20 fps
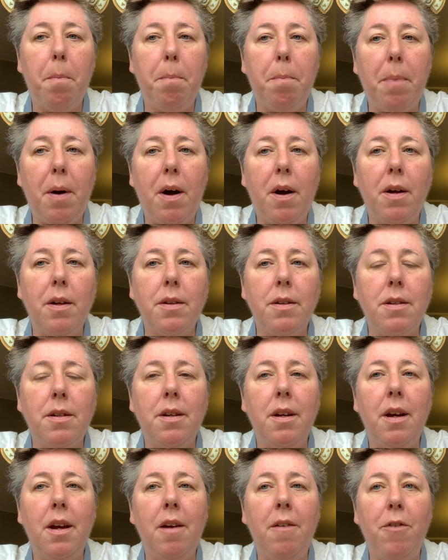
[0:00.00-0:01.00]
But
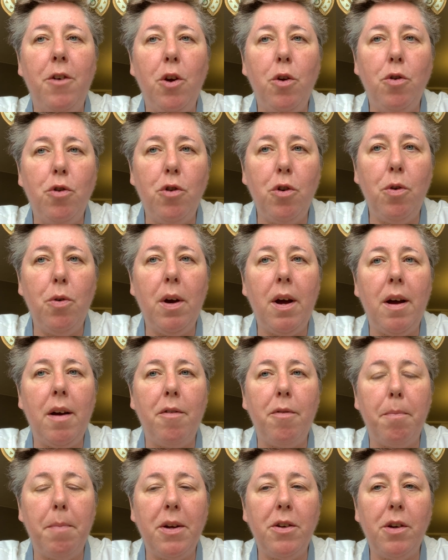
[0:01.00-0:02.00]
if you do
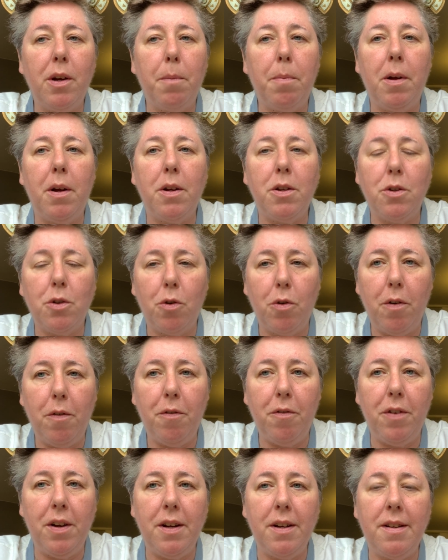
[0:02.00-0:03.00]
have Magic Plus or
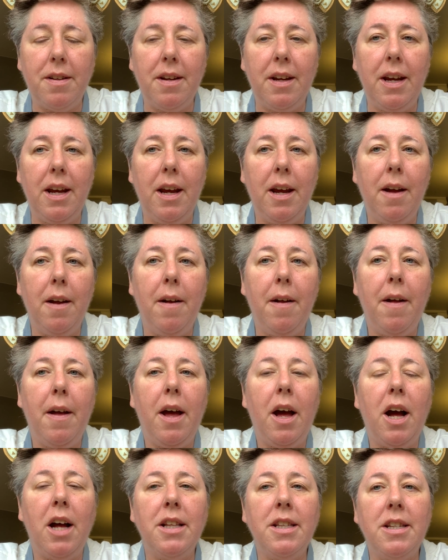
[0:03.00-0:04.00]
Infinity,
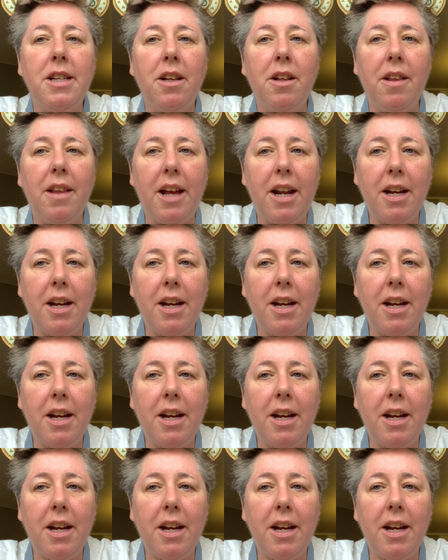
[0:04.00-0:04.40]
until that